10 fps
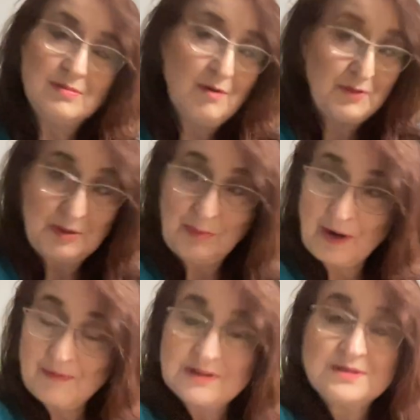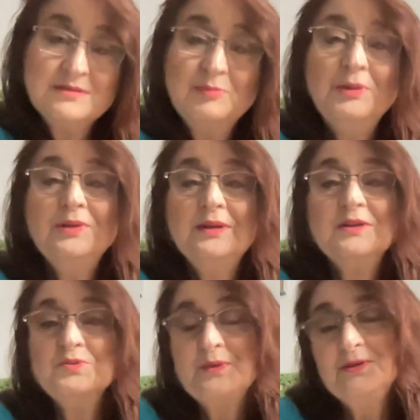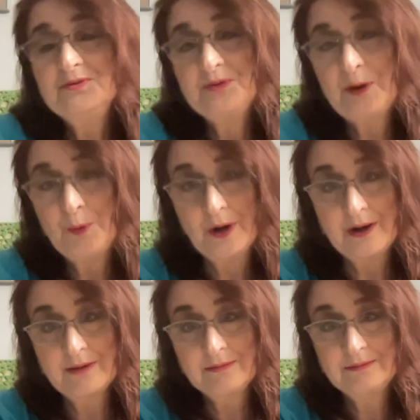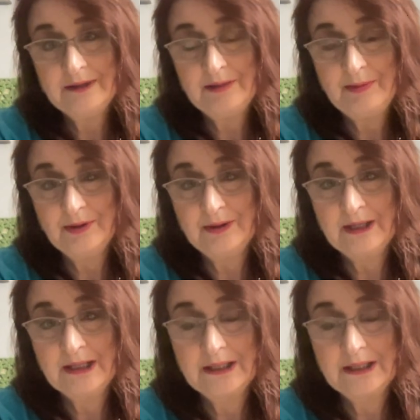all the apartments in the buildings when they're doing work in the building.